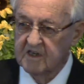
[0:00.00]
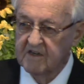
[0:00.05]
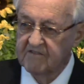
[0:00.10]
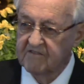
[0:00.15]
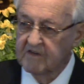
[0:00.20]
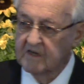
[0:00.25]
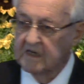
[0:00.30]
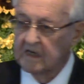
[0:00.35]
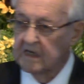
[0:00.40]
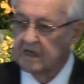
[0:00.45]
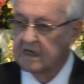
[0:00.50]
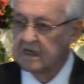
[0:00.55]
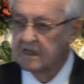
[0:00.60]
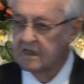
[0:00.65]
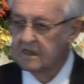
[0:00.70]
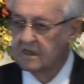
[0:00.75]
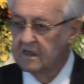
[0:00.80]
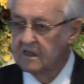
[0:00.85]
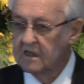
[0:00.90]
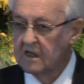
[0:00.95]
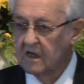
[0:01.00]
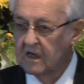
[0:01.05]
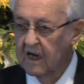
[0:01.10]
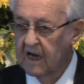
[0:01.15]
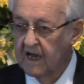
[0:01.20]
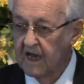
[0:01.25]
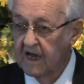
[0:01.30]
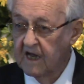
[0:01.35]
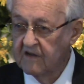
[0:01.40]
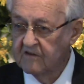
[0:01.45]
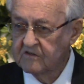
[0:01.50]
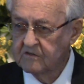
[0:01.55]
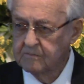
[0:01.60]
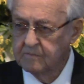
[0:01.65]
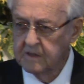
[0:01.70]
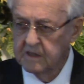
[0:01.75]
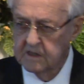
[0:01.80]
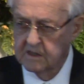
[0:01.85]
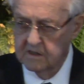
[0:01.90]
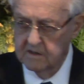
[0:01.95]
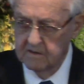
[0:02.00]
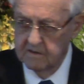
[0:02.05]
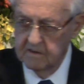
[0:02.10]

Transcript: of God in their lives, but